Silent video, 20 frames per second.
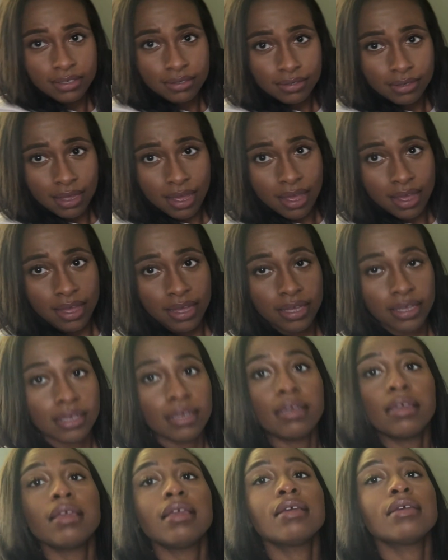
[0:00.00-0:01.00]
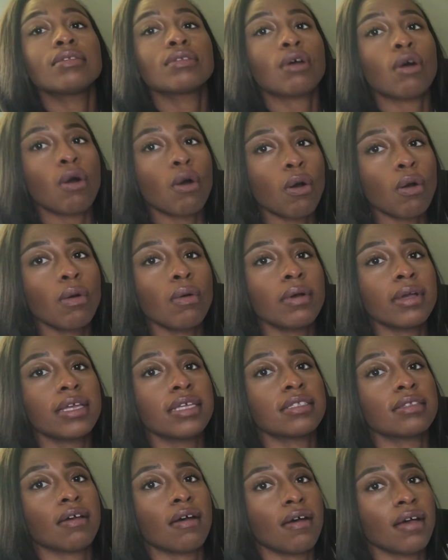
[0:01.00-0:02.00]
guy, he is
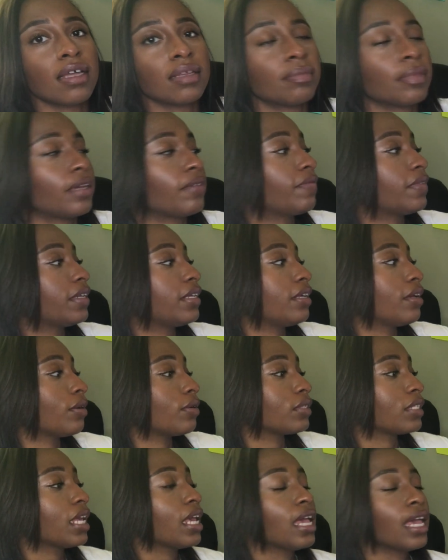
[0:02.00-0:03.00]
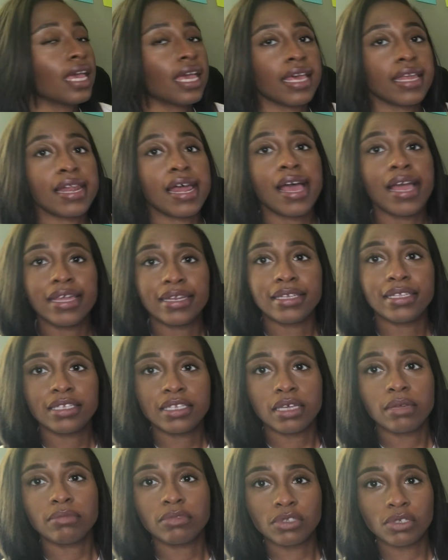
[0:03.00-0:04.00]
always on my videos, and I need
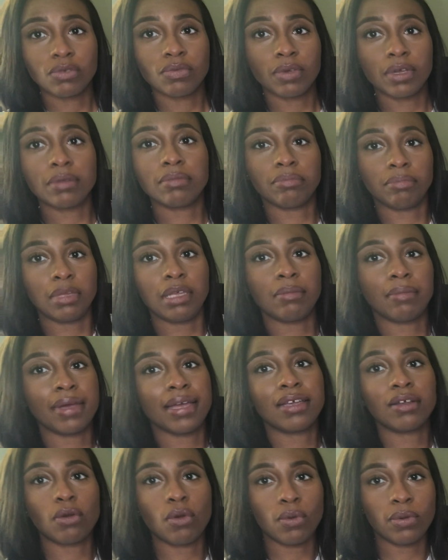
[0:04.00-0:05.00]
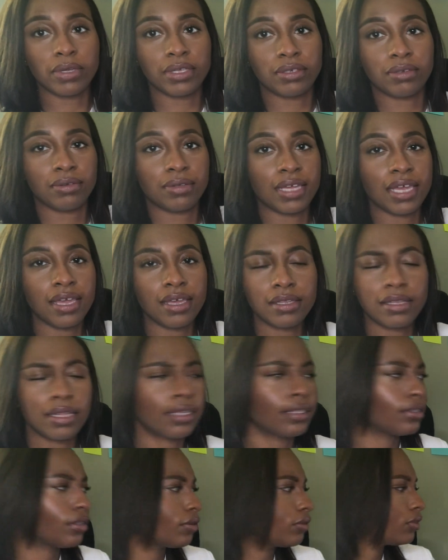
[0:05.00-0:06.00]
him to run me my coin, okay?
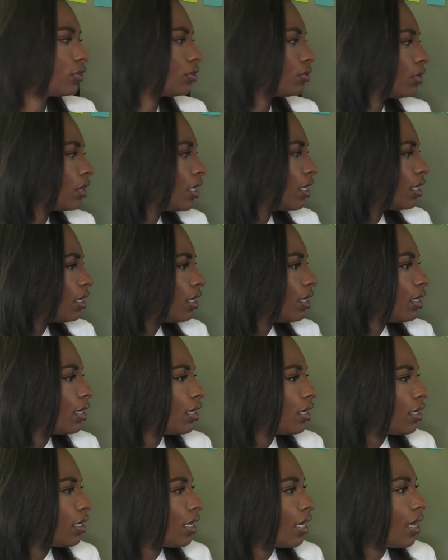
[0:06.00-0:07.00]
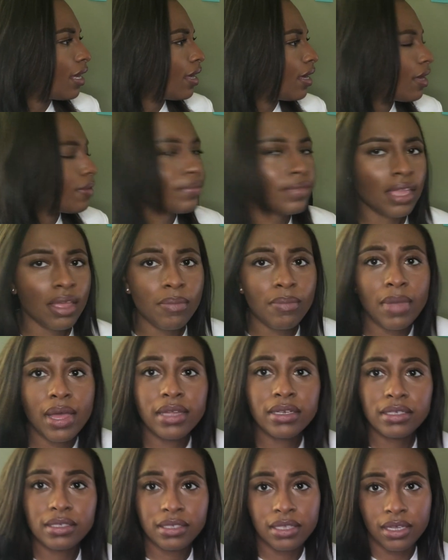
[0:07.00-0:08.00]
Like, don't you... I'm not
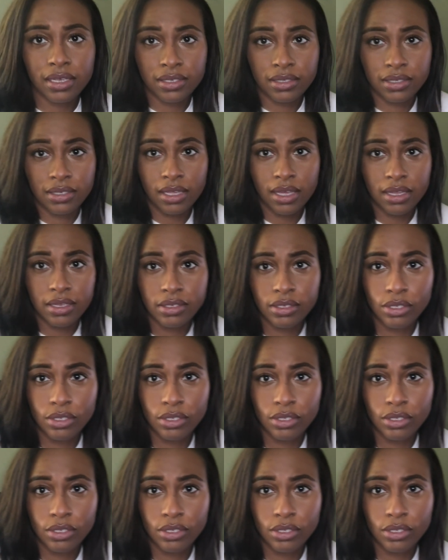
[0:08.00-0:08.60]
monetized yet,